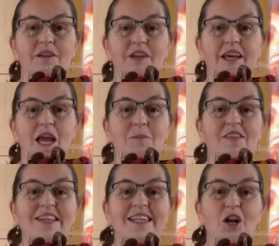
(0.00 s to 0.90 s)
that came in
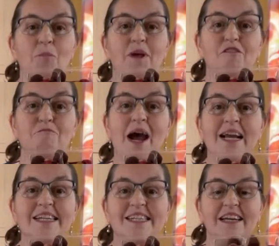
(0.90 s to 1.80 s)
this little bit of
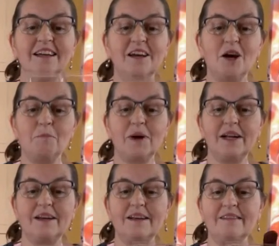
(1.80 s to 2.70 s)
packaging, but
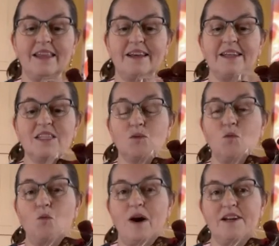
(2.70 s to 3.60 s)
it's a
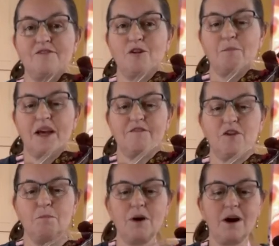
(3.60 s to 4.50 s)
wonderful bit for
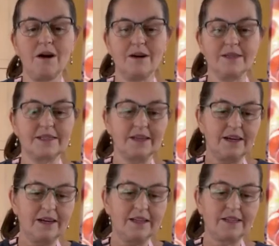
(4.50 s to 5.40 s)
bars.
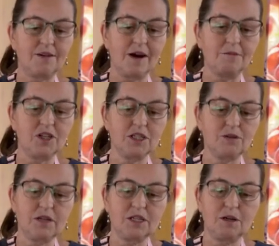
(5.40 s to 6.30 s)
So I'm just
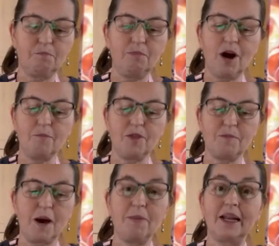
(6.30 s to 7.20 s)
going to pop them
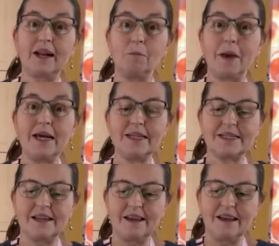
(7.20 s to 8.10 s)
up a little bit.
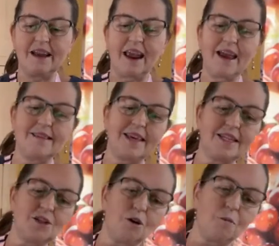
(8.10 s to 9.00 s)
And these
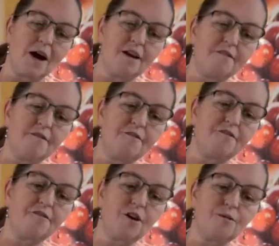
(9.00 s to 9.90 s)
are my
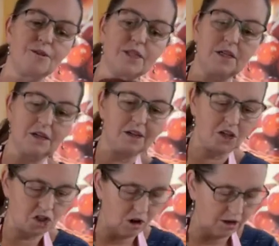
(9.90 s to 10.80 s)
frozen
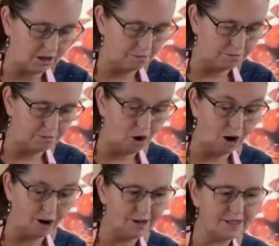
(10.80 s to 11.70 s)
chocolate
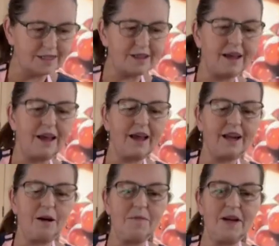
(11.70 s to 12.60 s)
bars. And
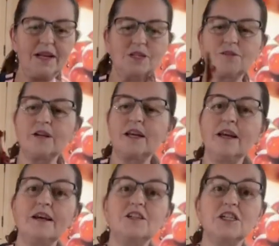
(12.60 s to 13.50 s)
I'm
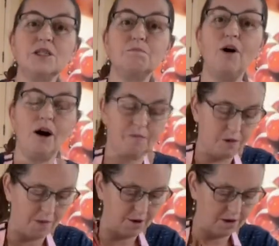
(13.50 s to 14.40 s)
literally just pop
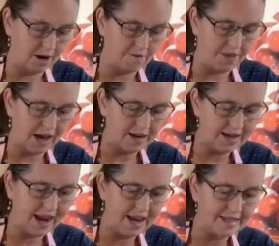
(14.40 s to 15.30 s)
them out of that
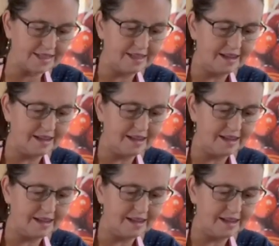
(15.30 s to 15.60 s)
case.